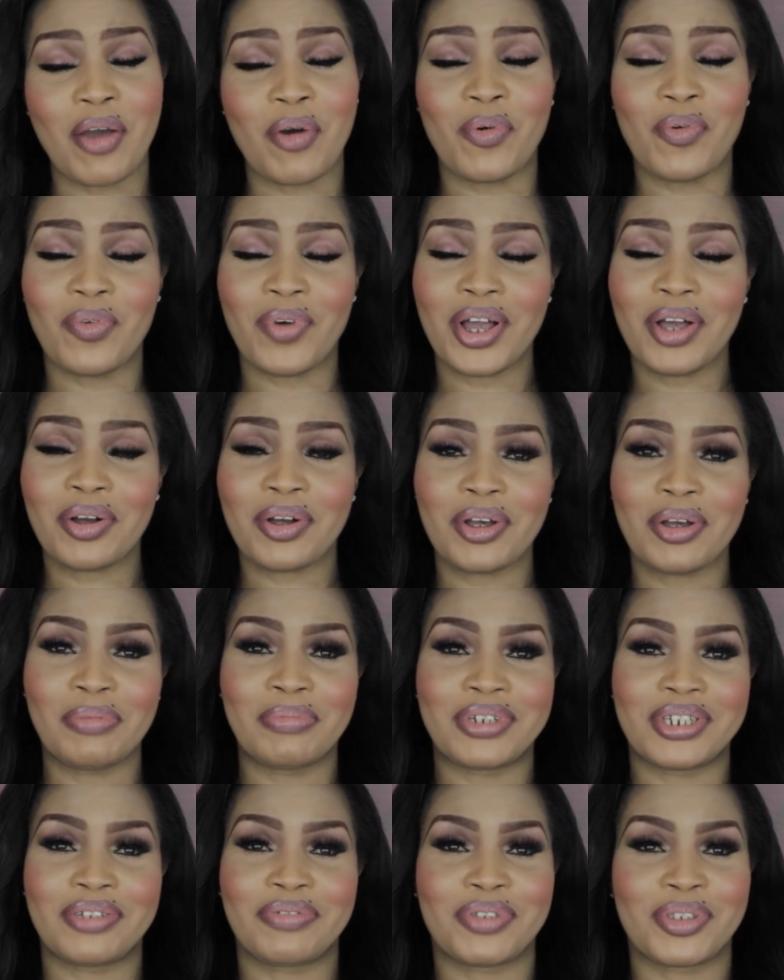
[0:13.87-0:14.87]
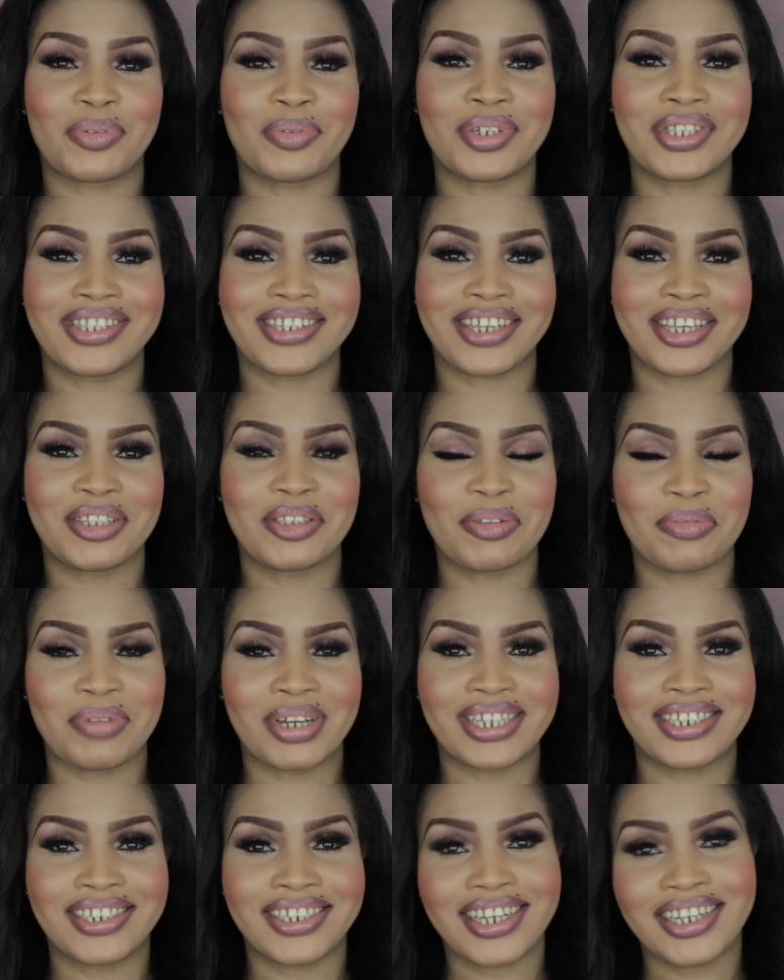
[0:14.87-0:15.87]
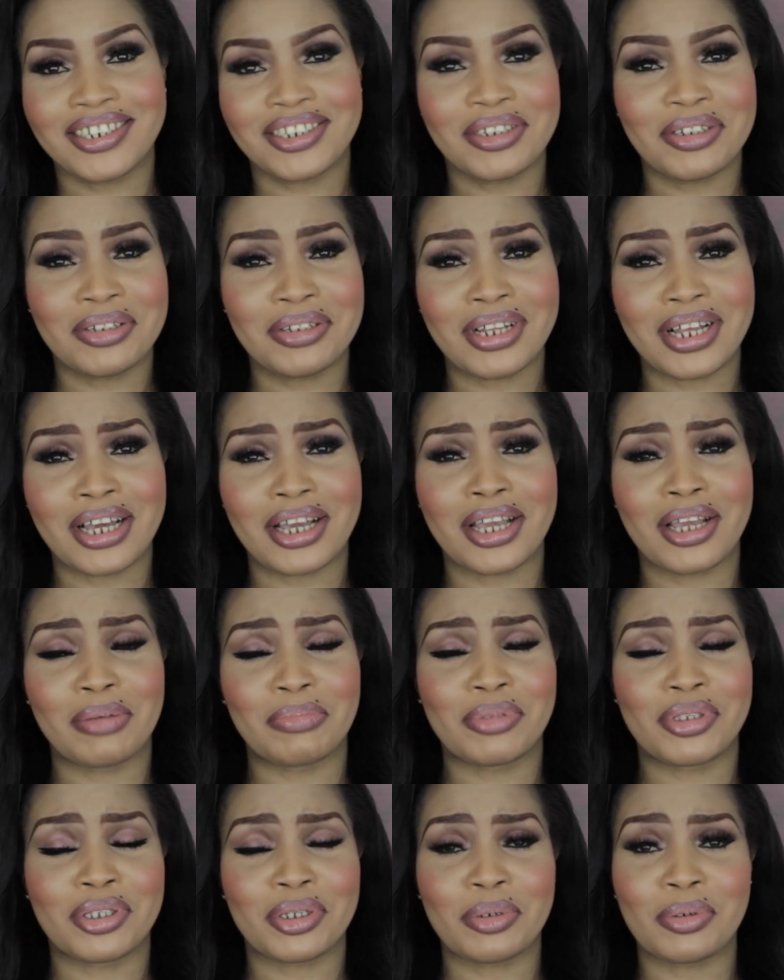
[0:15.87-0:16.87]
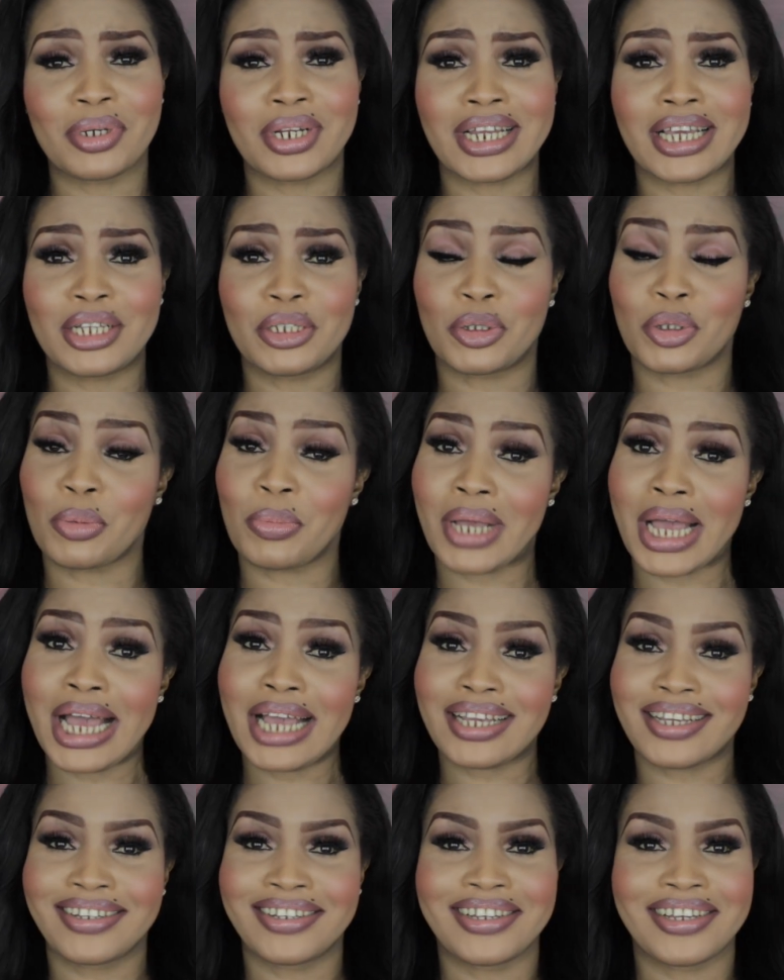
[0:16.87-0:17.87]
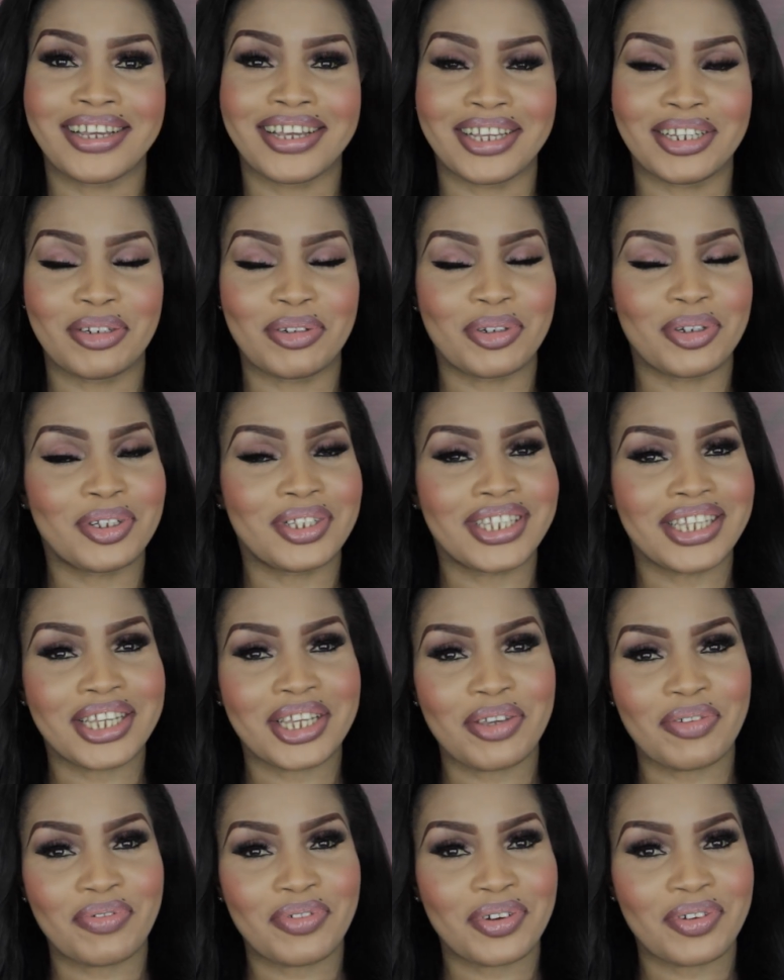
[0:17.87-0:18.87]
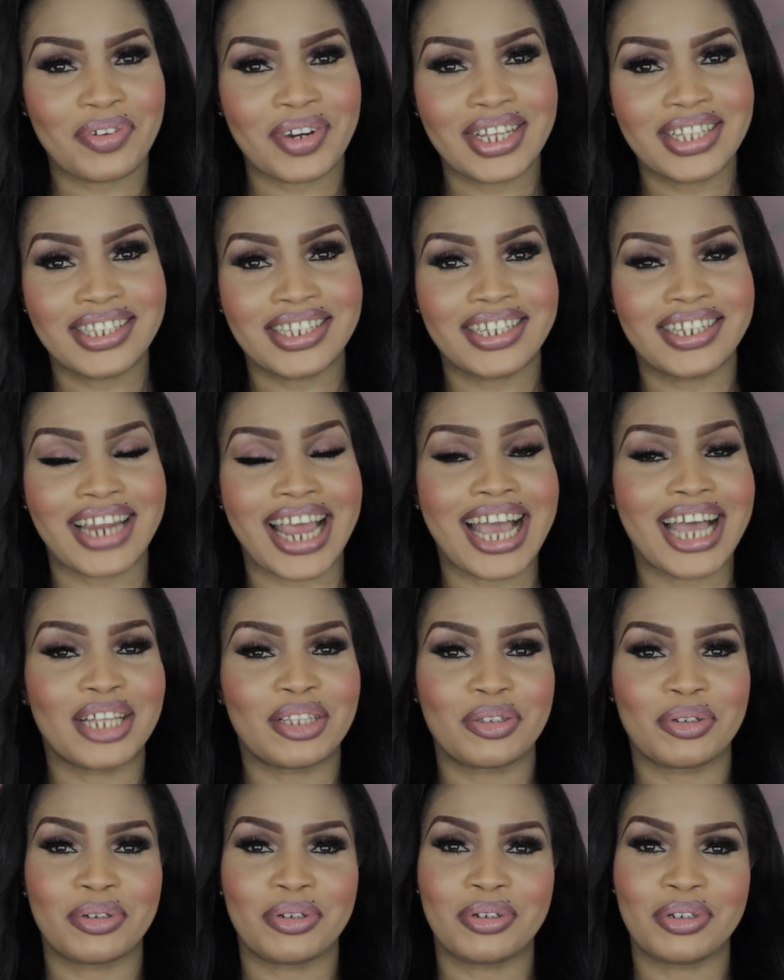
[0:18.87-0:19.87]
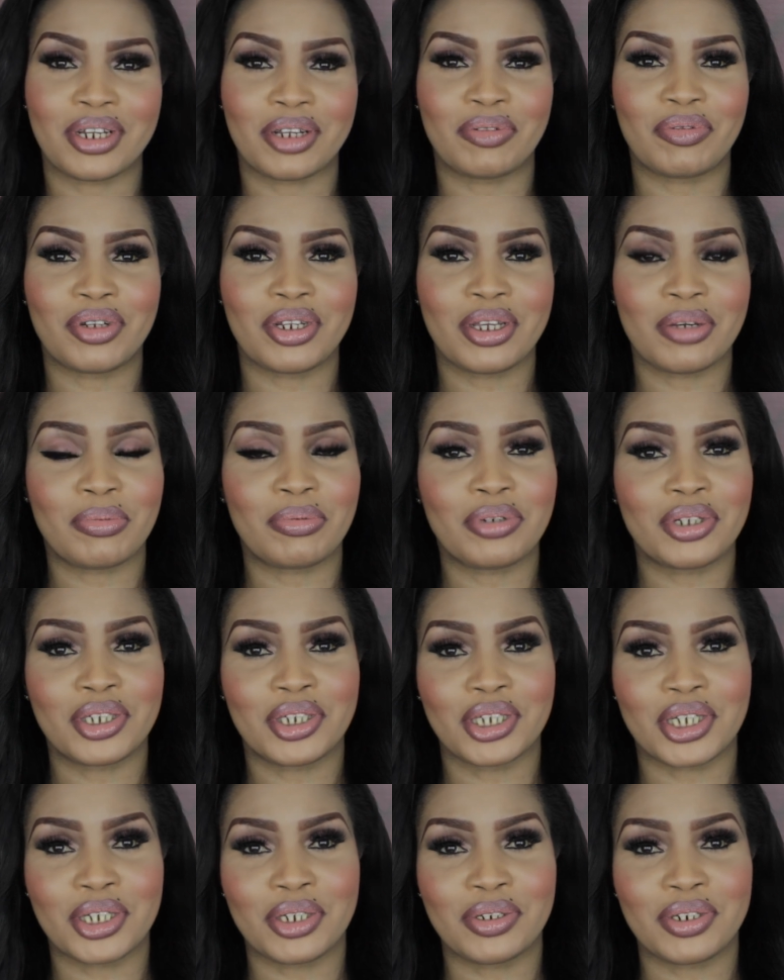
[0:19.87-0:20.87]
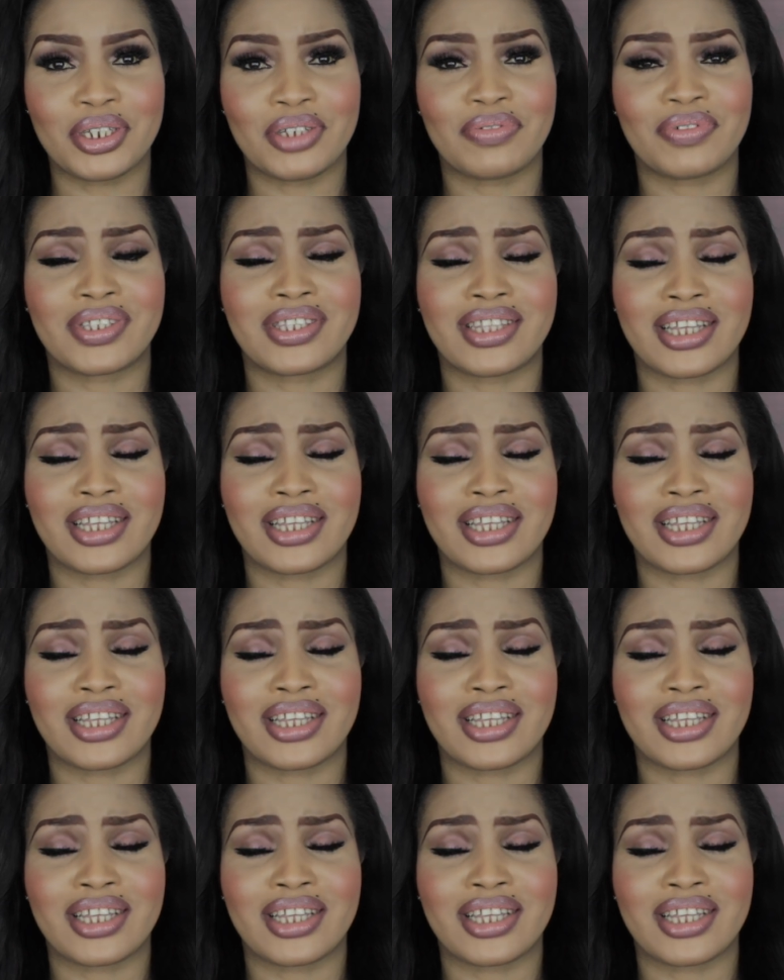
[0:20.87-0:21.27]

Welcome divas once again to my channel. I am so glad you're back. I do not take it for granted at all. I really appreciate you divas.